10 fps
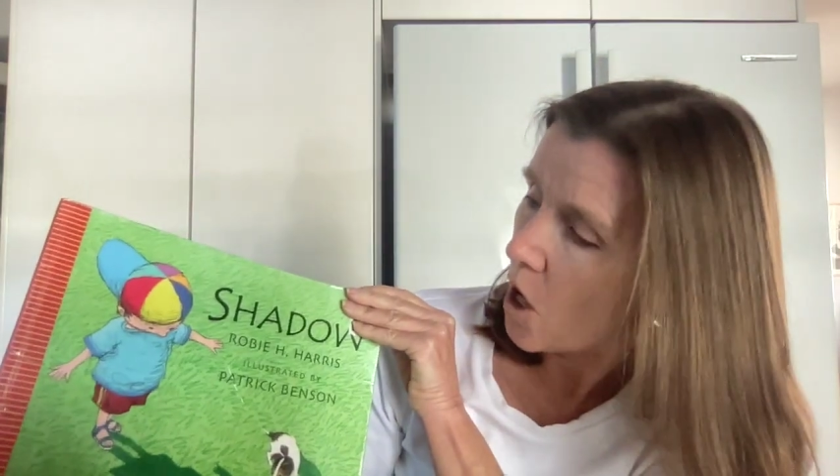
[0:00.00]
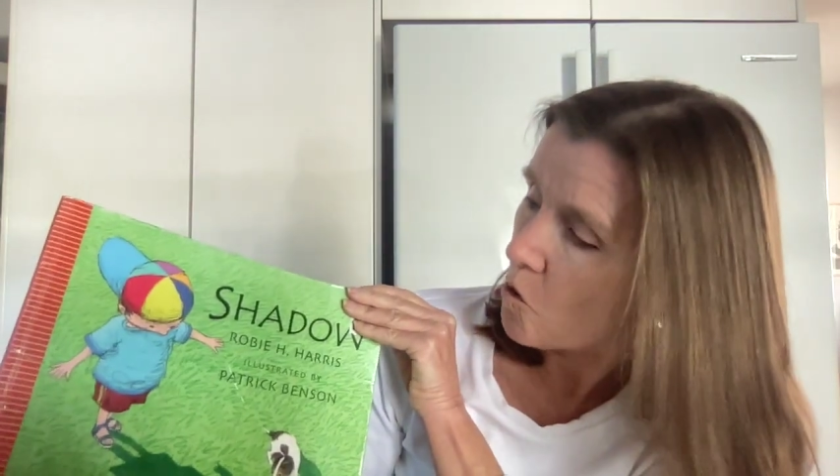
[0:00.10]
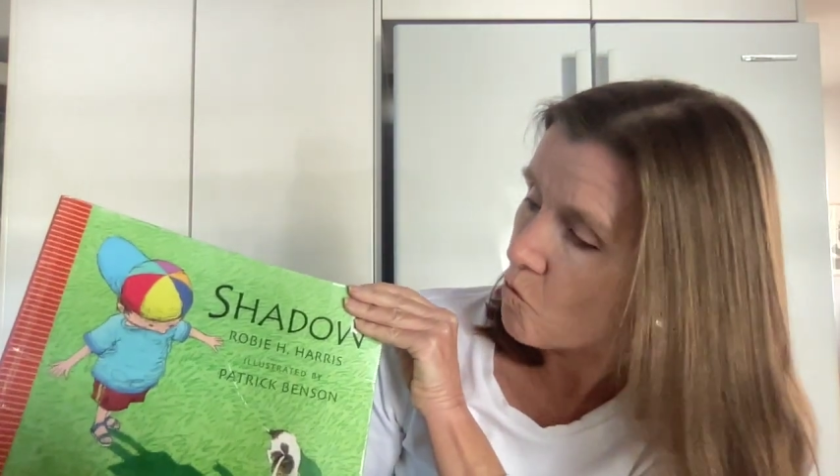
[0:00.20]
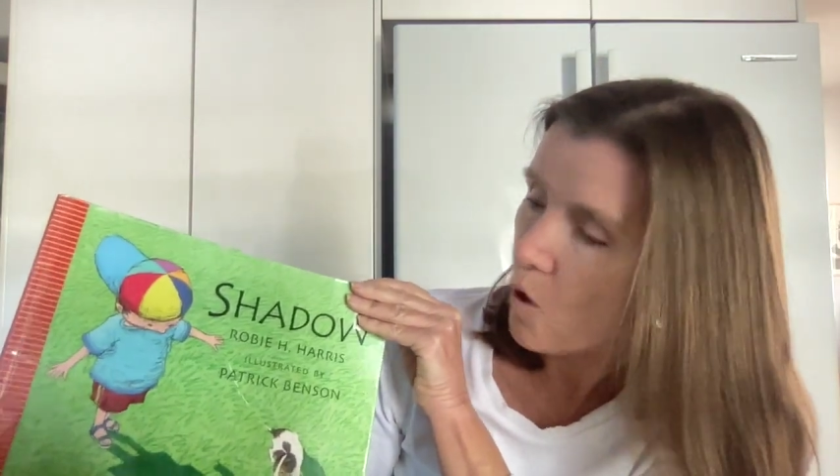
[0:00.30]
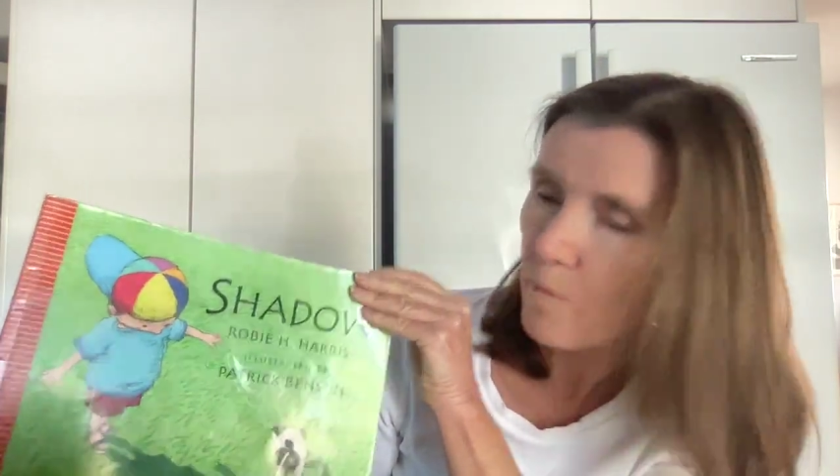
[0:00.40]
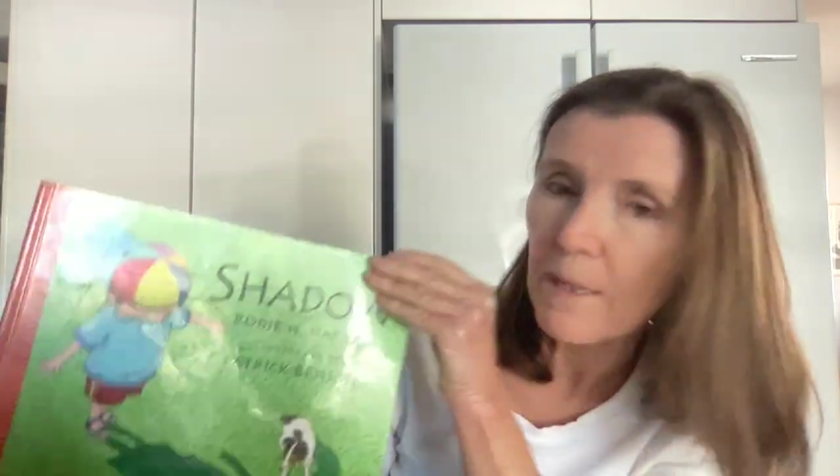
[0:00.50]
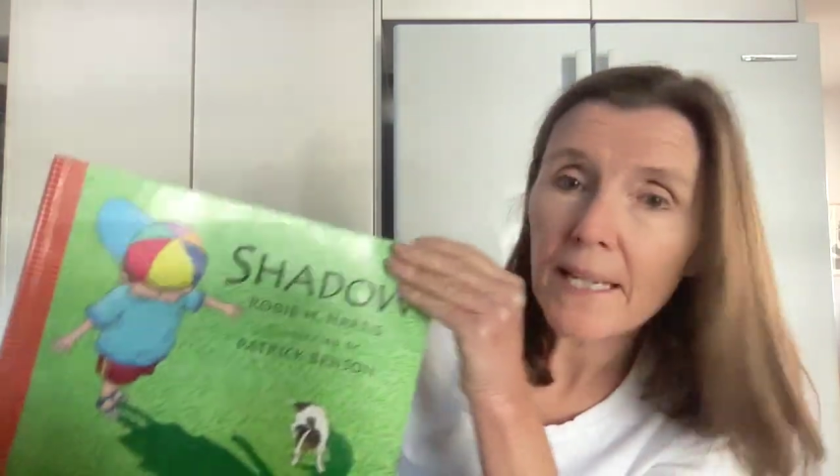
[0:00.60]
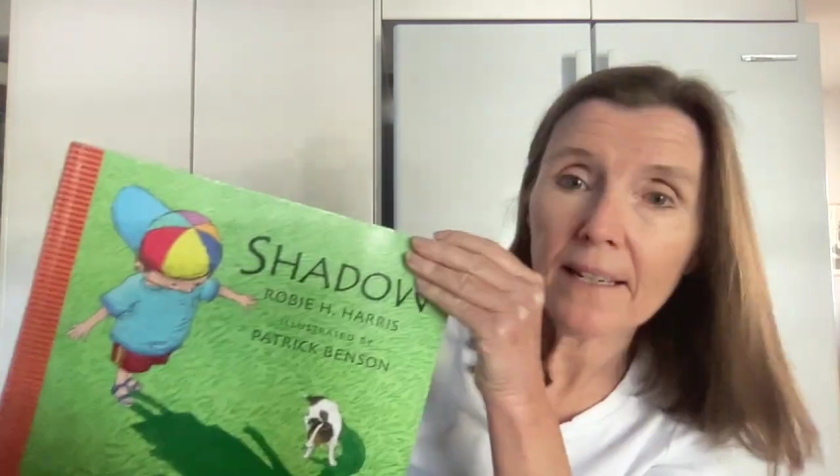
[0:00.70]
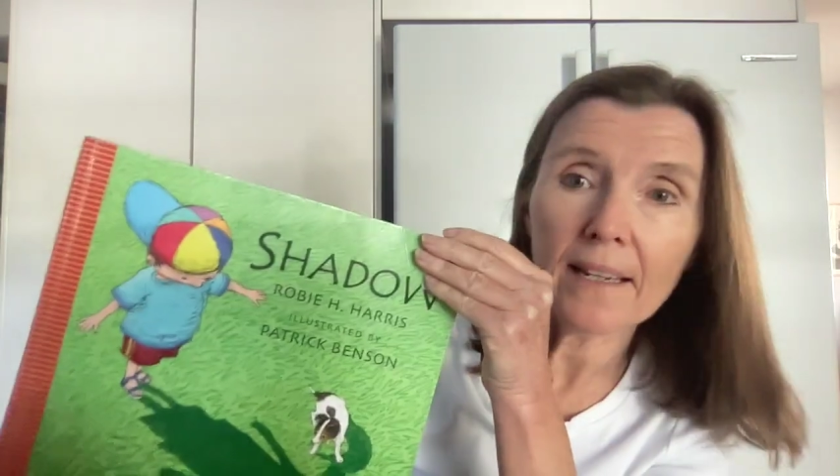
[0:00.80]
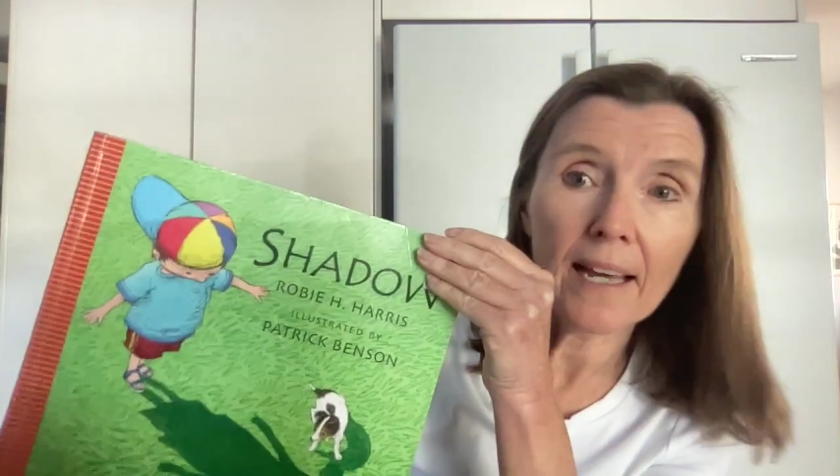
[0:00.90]

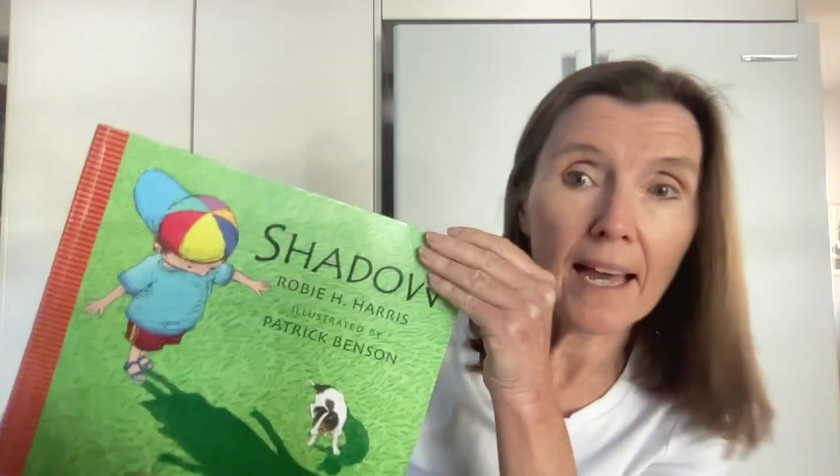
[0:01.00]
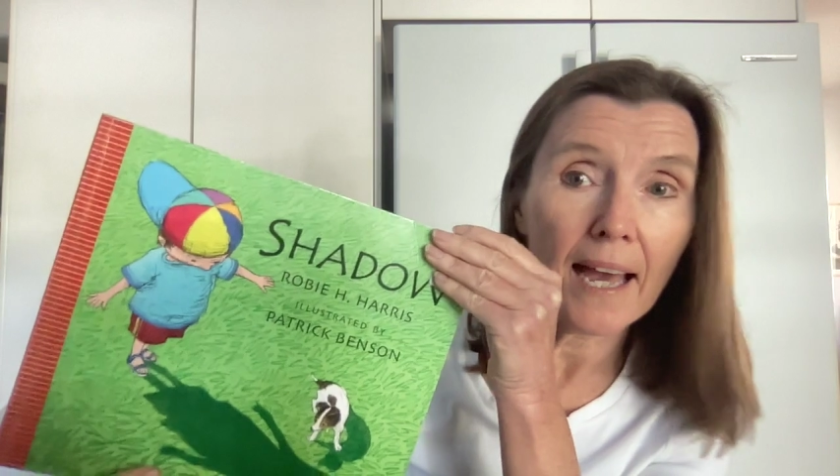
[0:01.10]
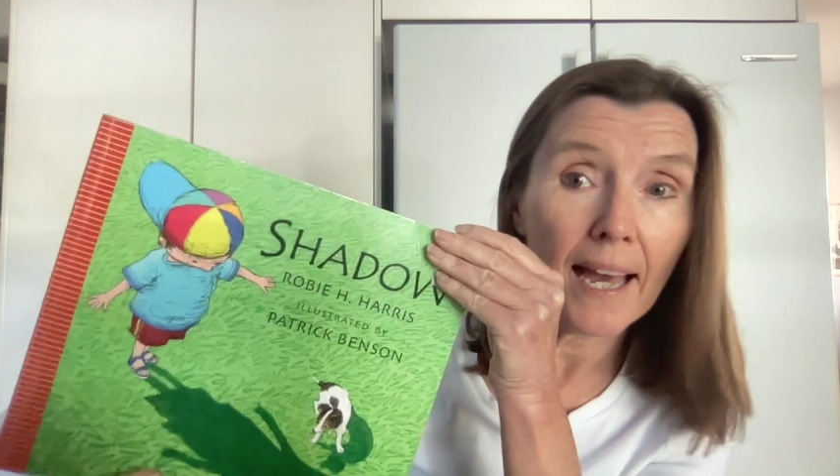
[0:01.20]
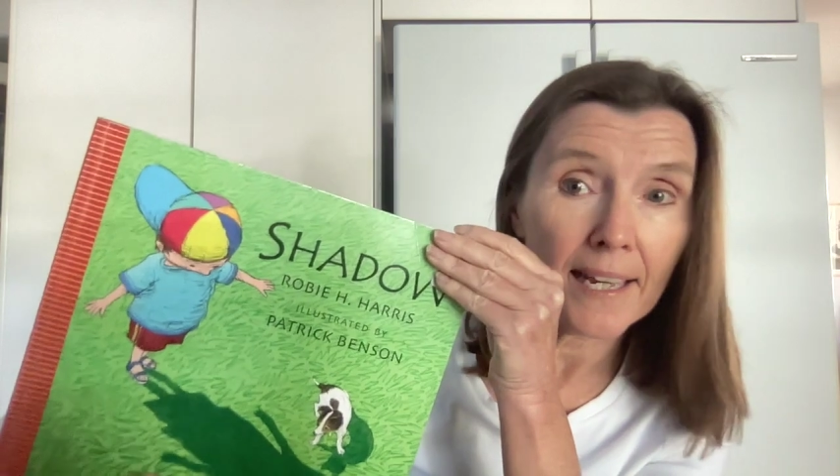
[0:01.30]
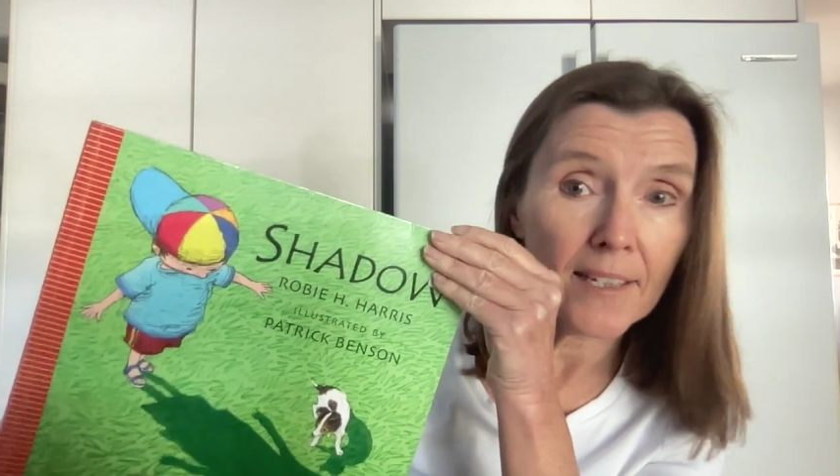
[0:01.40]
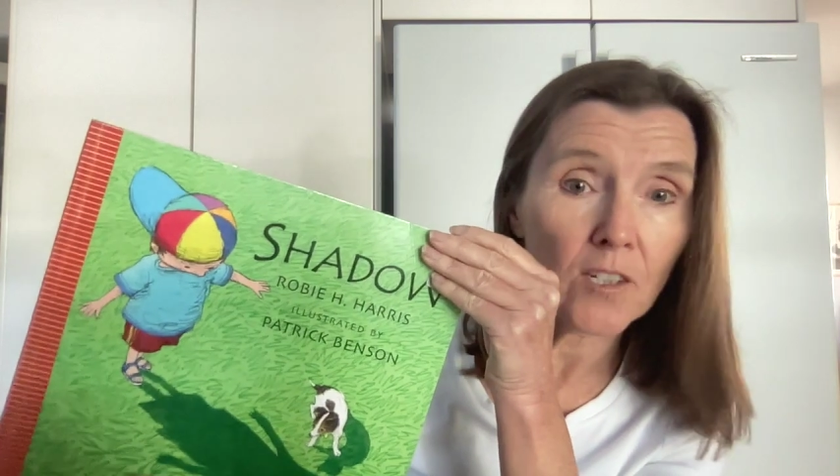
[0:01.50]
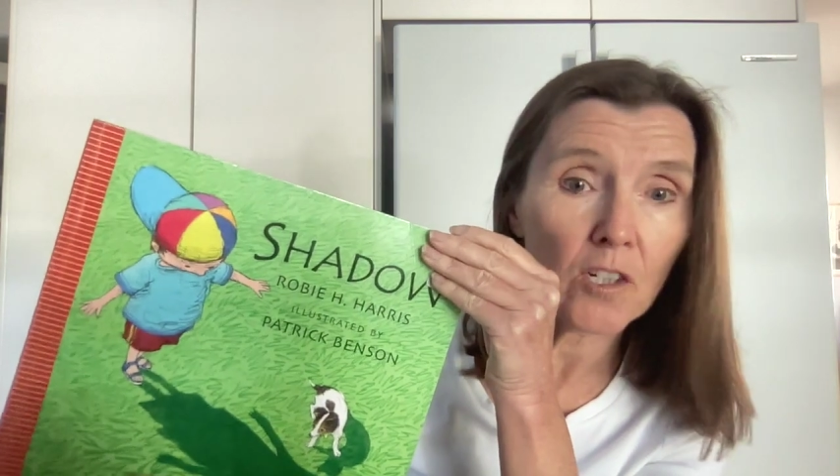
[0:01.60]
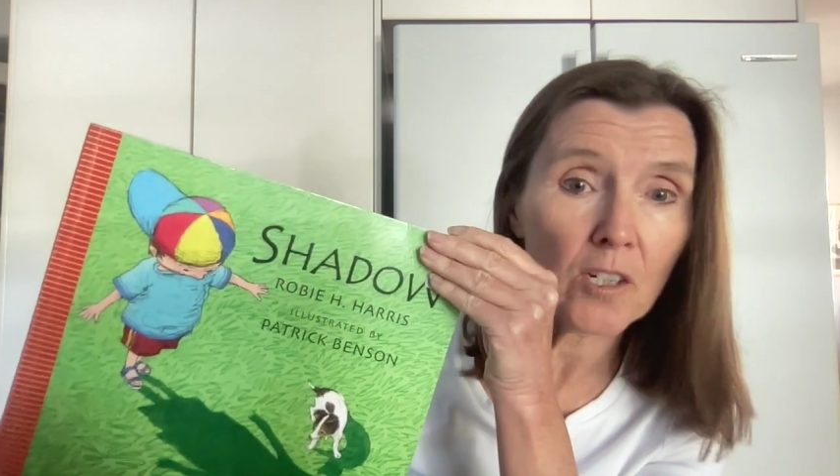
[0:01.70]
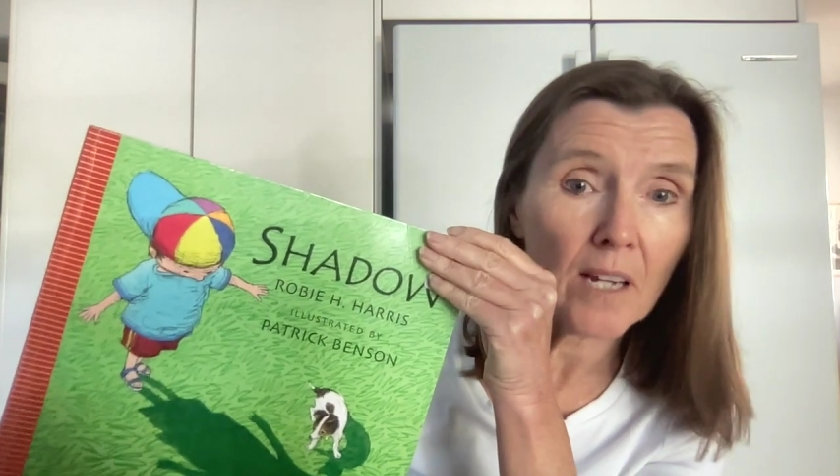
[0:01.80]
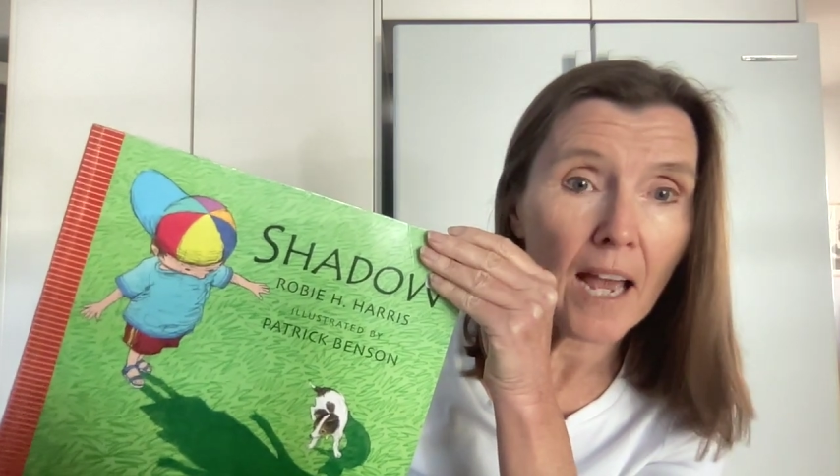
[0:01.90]
Robie H.